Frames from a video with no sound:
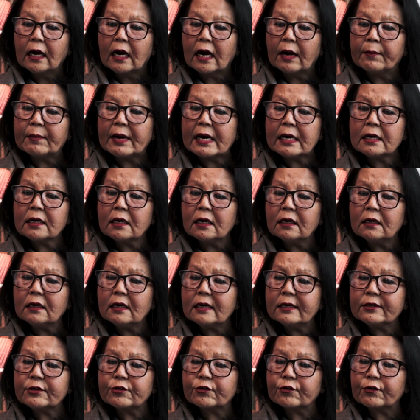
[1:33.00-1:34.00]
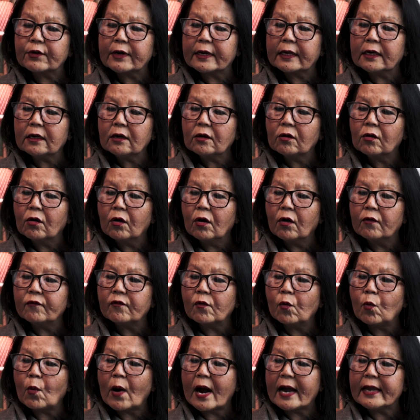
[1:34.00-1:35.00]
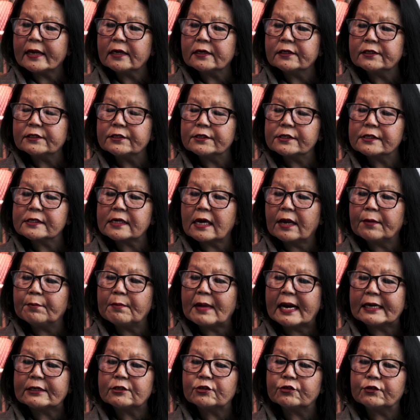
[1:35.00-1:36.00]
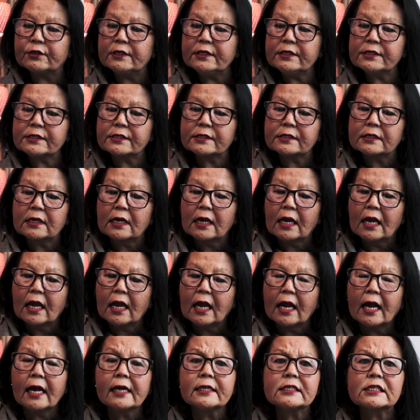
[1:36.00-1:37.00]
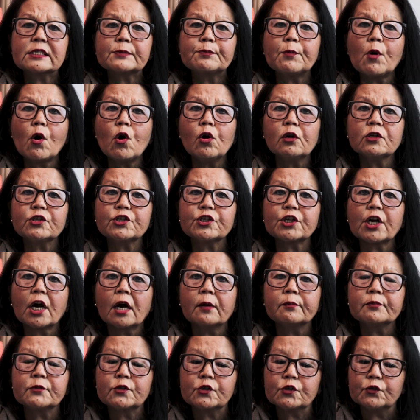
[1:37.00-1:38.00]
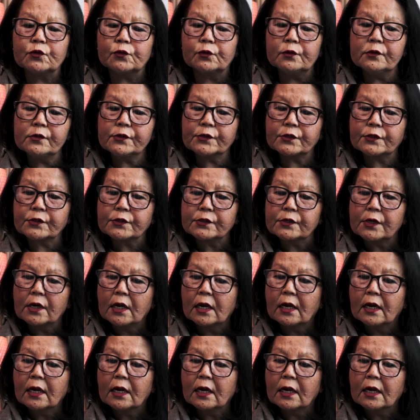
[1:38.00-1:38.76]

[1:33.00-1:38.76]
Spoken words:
among a littering of wires and batteries and small sharp tools,